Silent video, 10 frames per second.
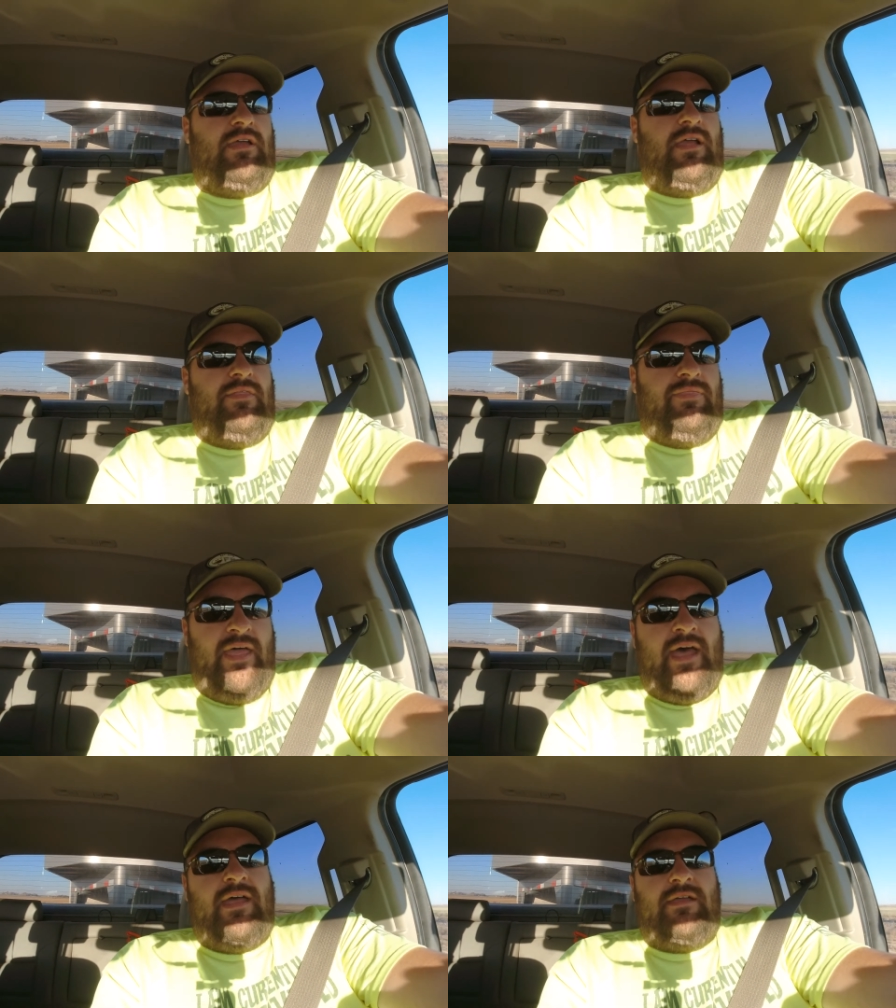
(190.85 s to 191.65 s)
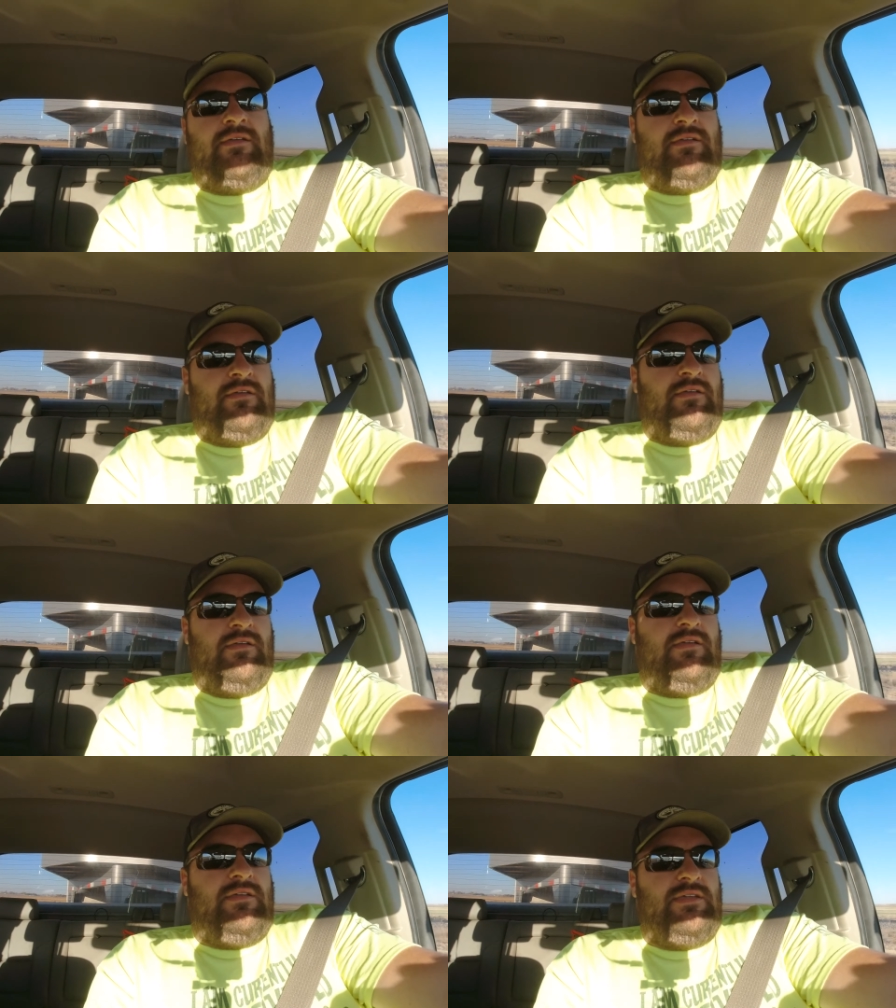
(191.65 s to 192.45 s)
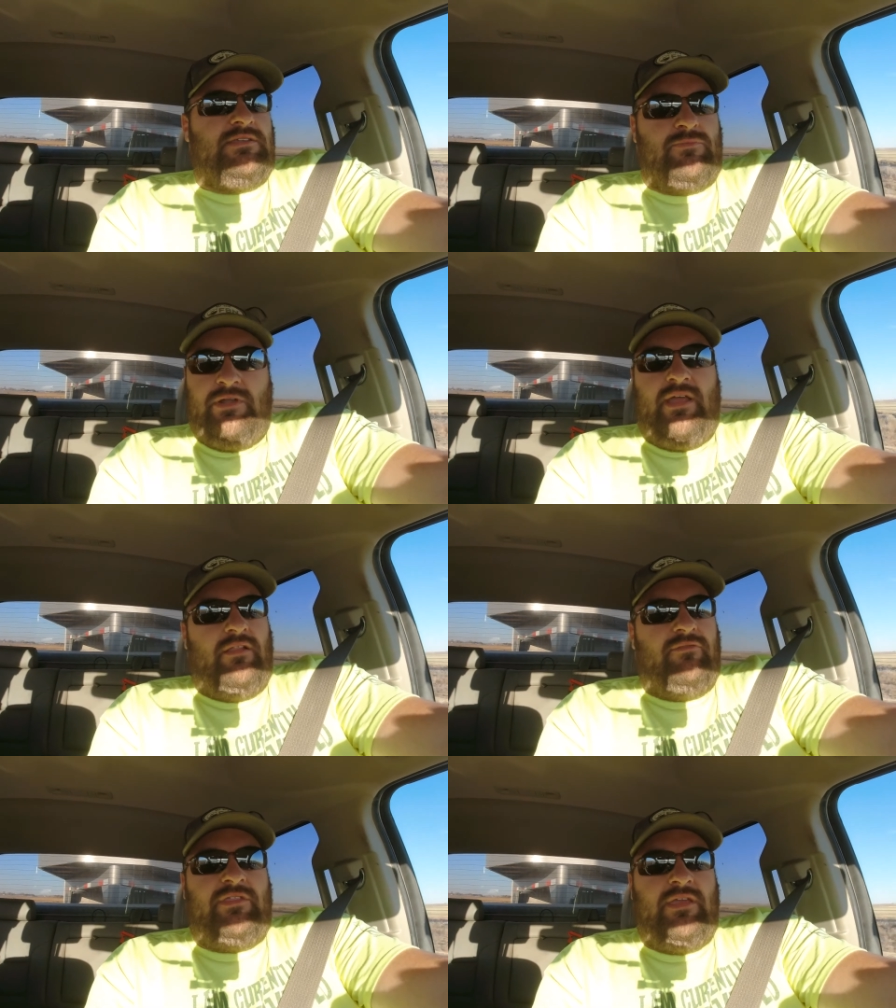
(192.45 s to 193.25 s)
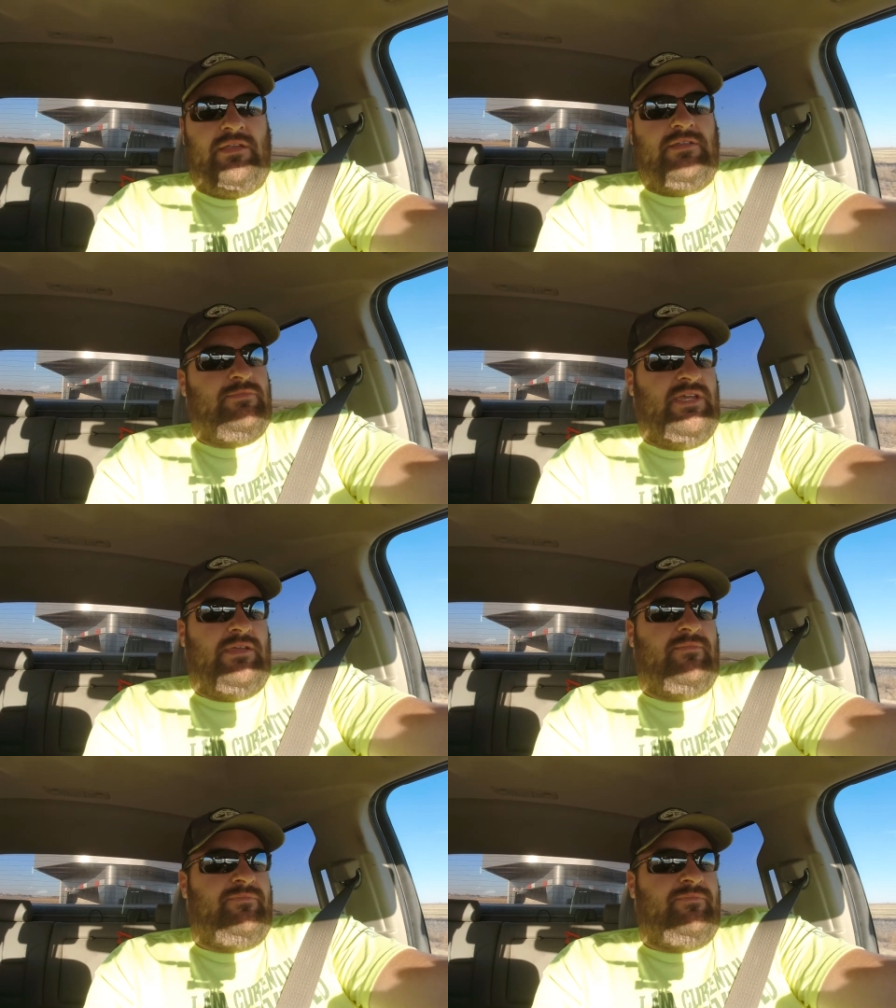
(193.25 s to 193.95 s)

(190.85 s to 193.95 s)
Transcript: And that is one hell of a thing to me.